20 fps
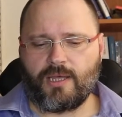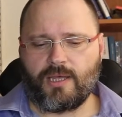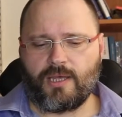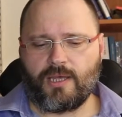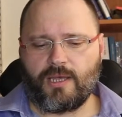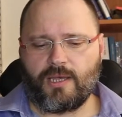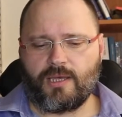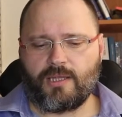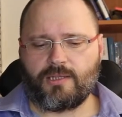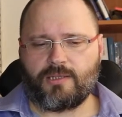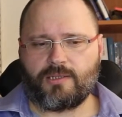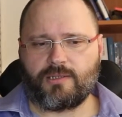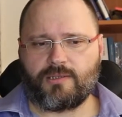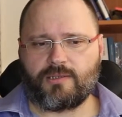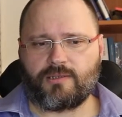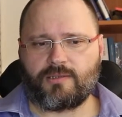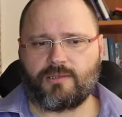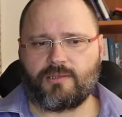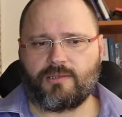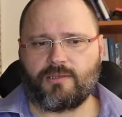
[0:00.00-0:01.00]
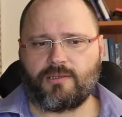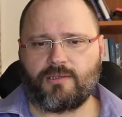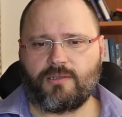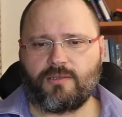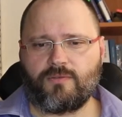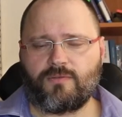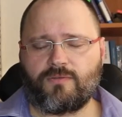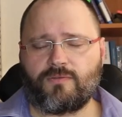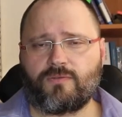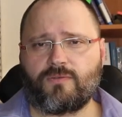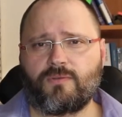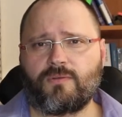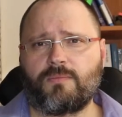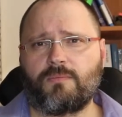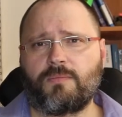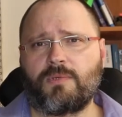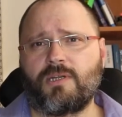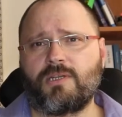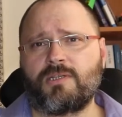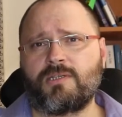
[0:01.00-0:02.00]
And if
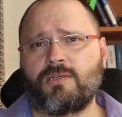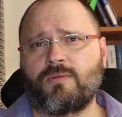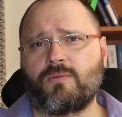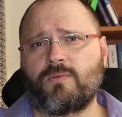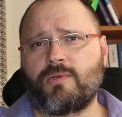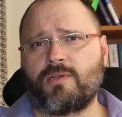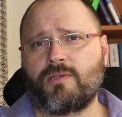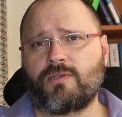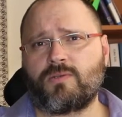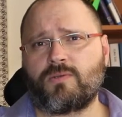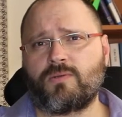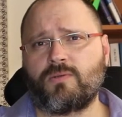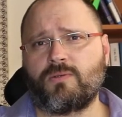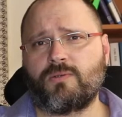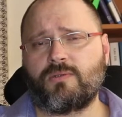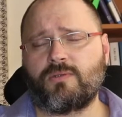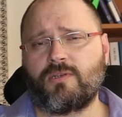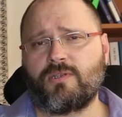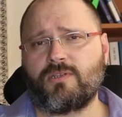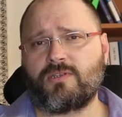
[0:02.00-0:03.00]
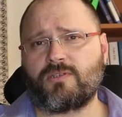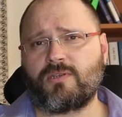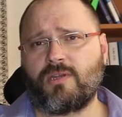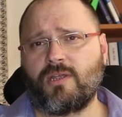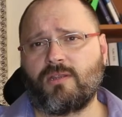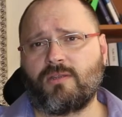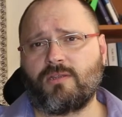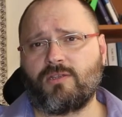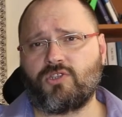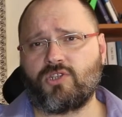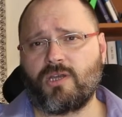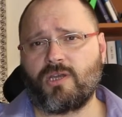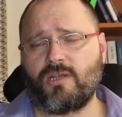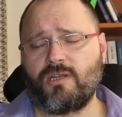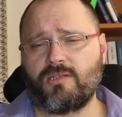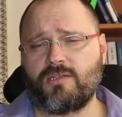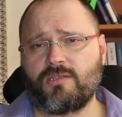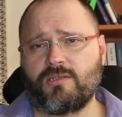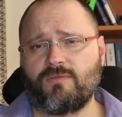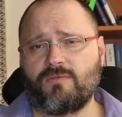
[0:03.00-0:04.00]
Brazil wants to restrain the
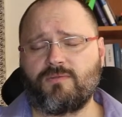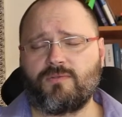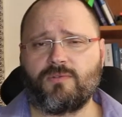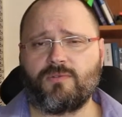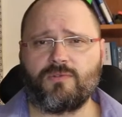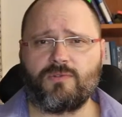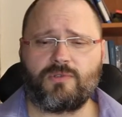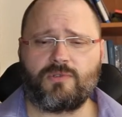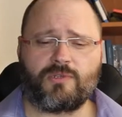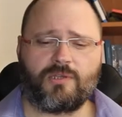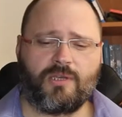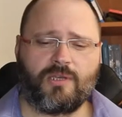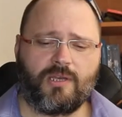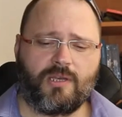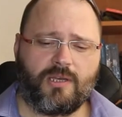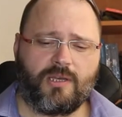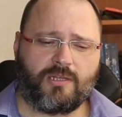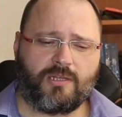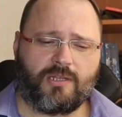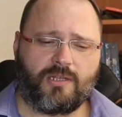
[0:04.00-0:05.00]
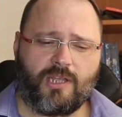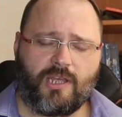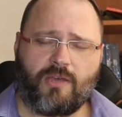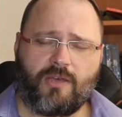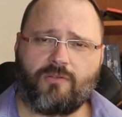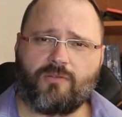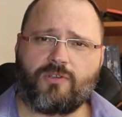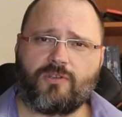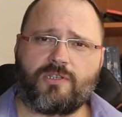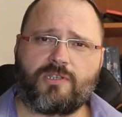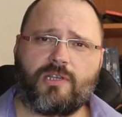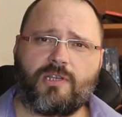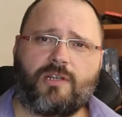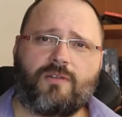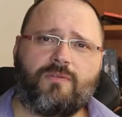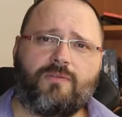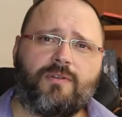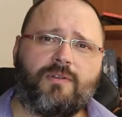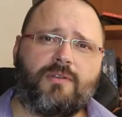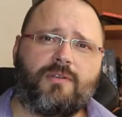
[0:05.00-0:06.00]
Chinese influence, they have to
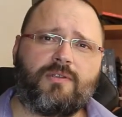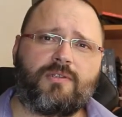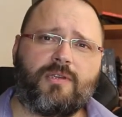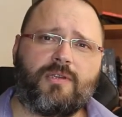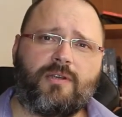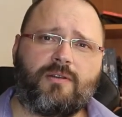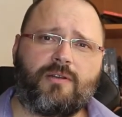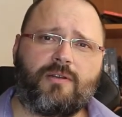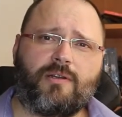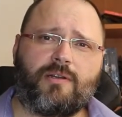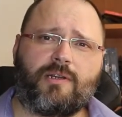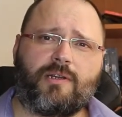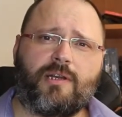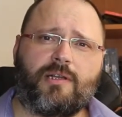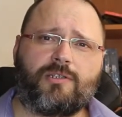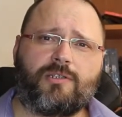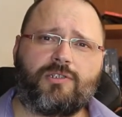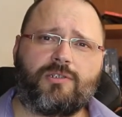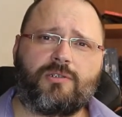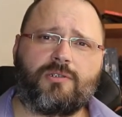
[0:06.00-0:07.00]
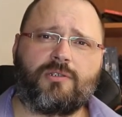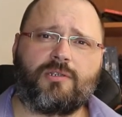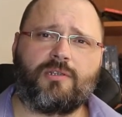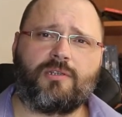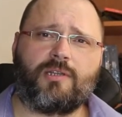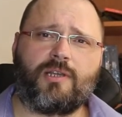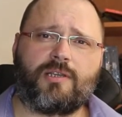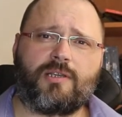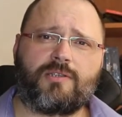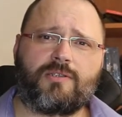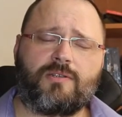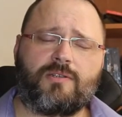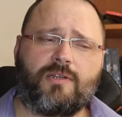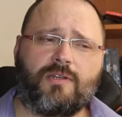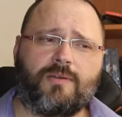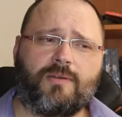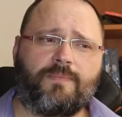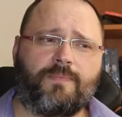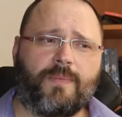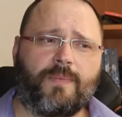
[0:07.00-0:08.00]
start with this agriculture industry
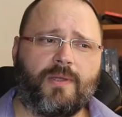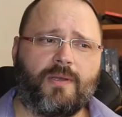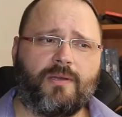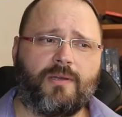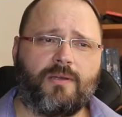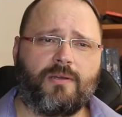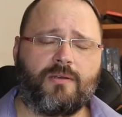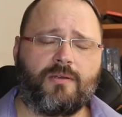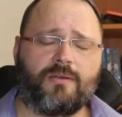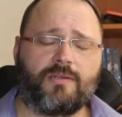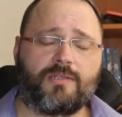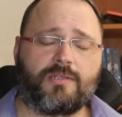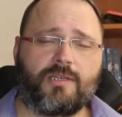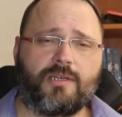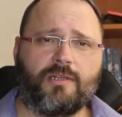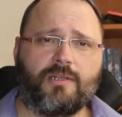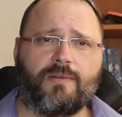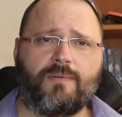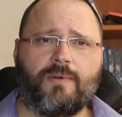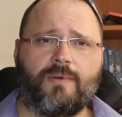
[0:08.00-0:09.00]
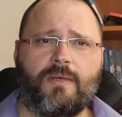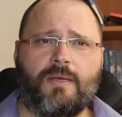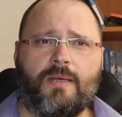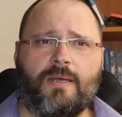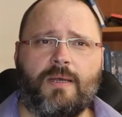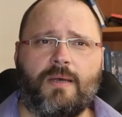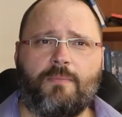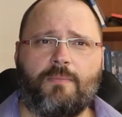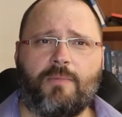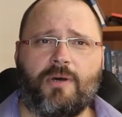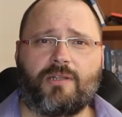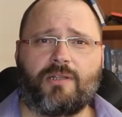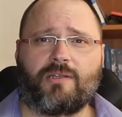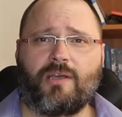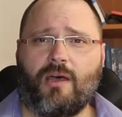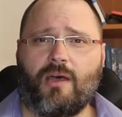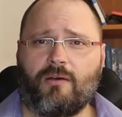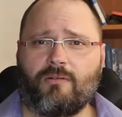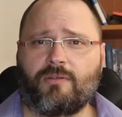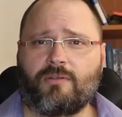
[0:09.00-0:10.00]
sell. But
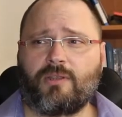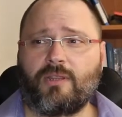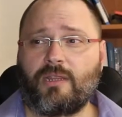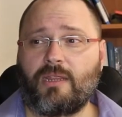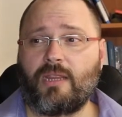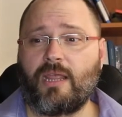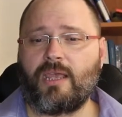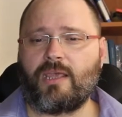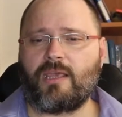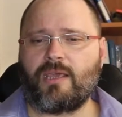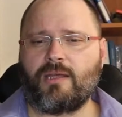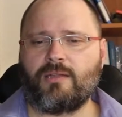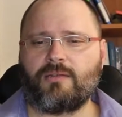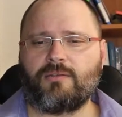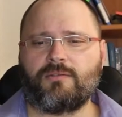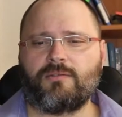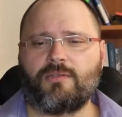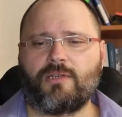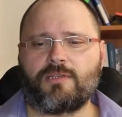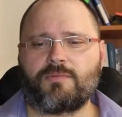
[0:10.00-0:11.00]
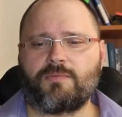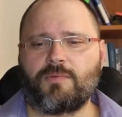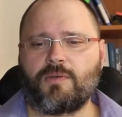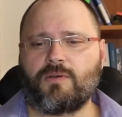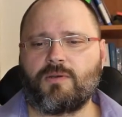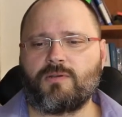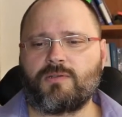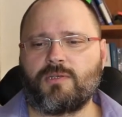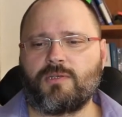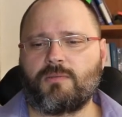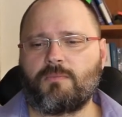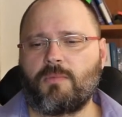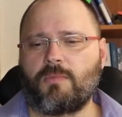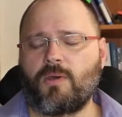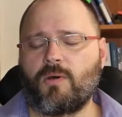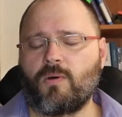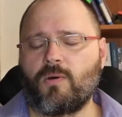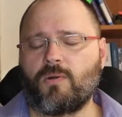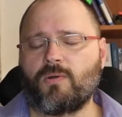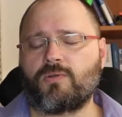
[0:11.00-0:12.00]
how they can do this, because it
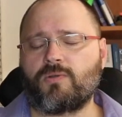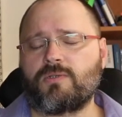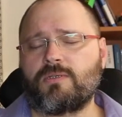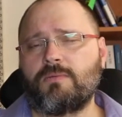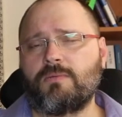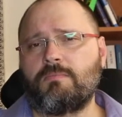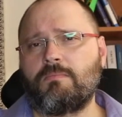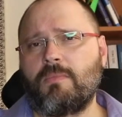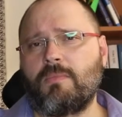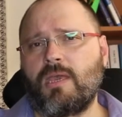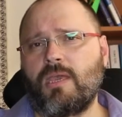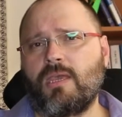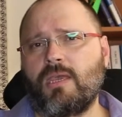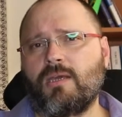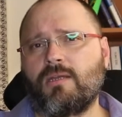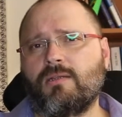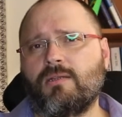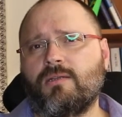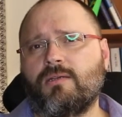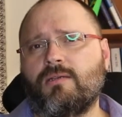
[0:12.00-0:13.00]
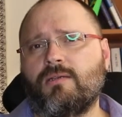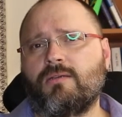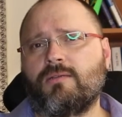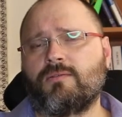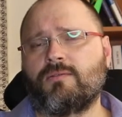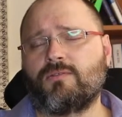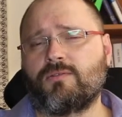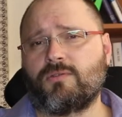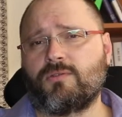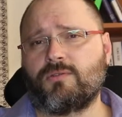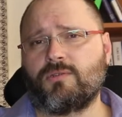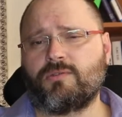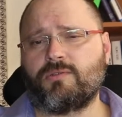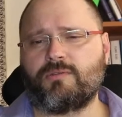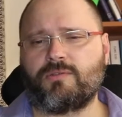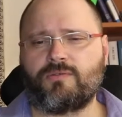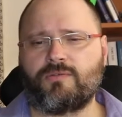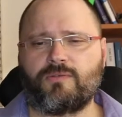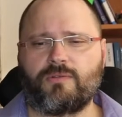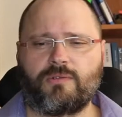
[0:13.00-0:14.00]
holds the main
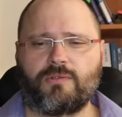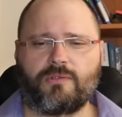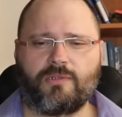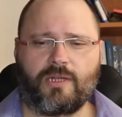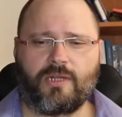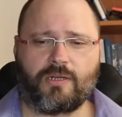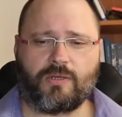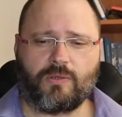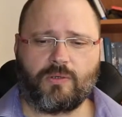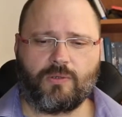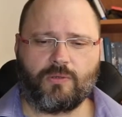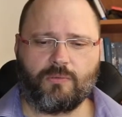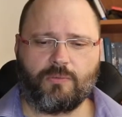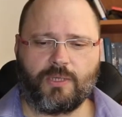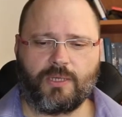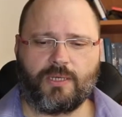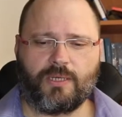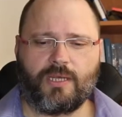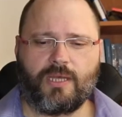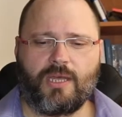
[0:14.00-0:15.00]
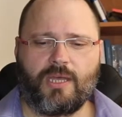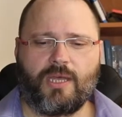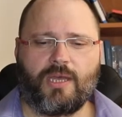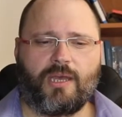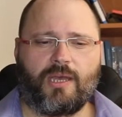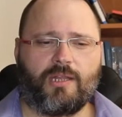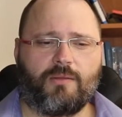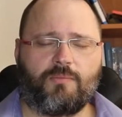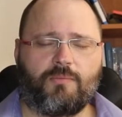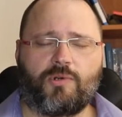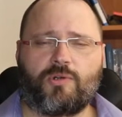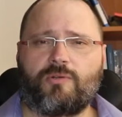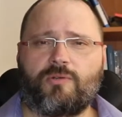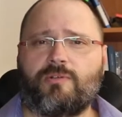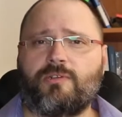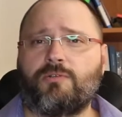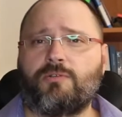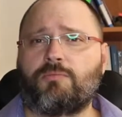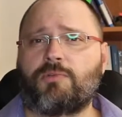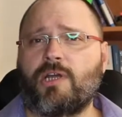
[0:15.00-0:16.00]
turnover for the economy, and
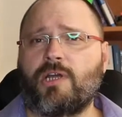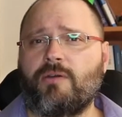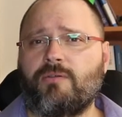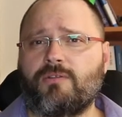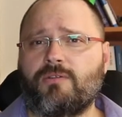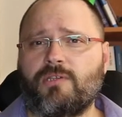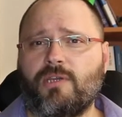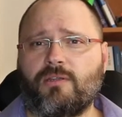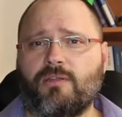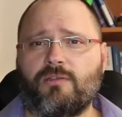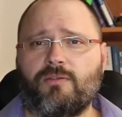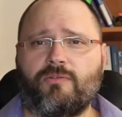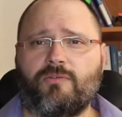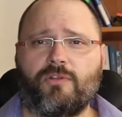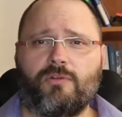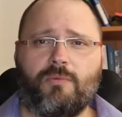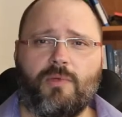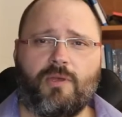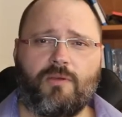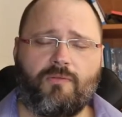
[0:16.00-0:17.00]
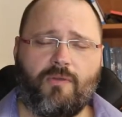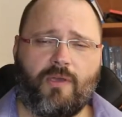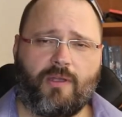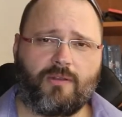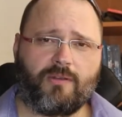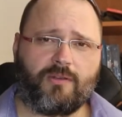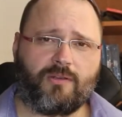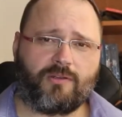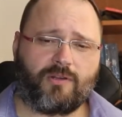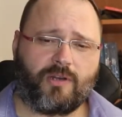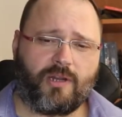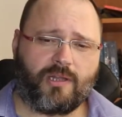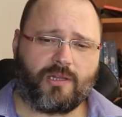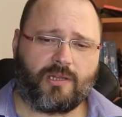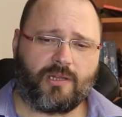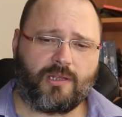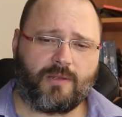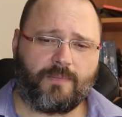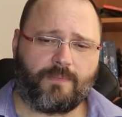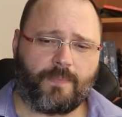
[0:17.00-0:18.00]
moreover the private sector will be affected
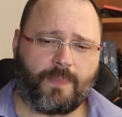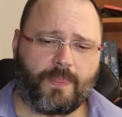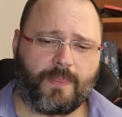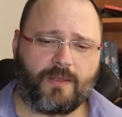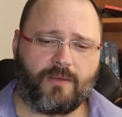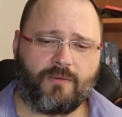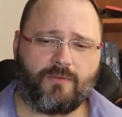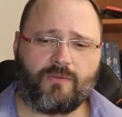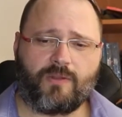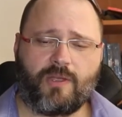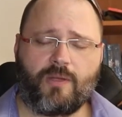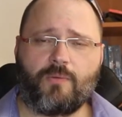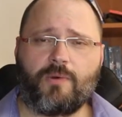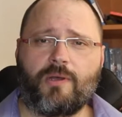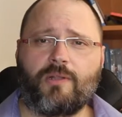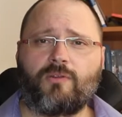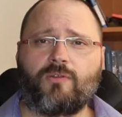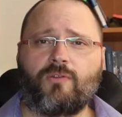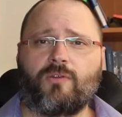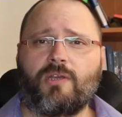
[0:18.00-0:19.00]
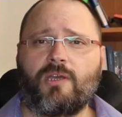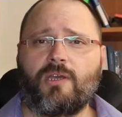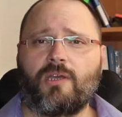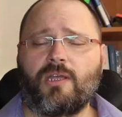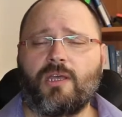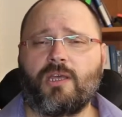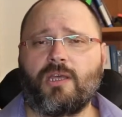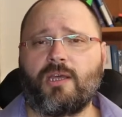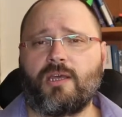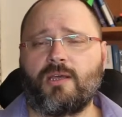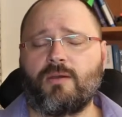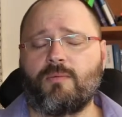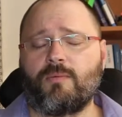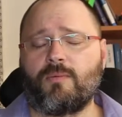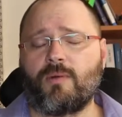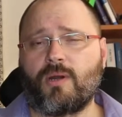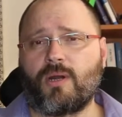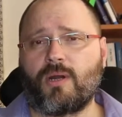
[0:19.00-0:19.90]
greatly if they want to carry a